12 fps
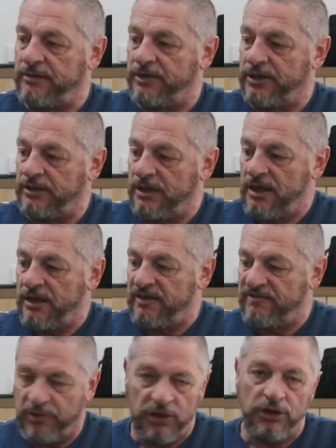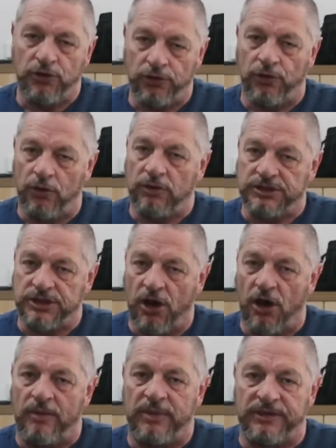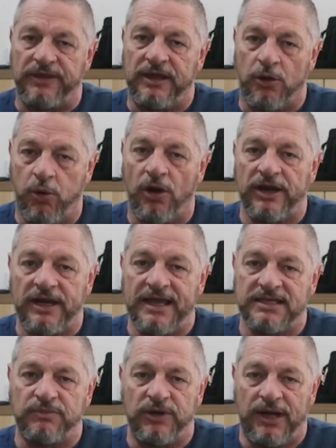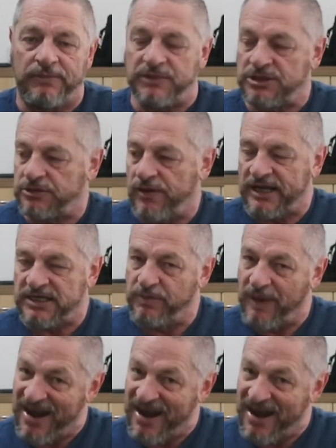I mean, they've been good all the time, but their quality hasn't been up to scratch.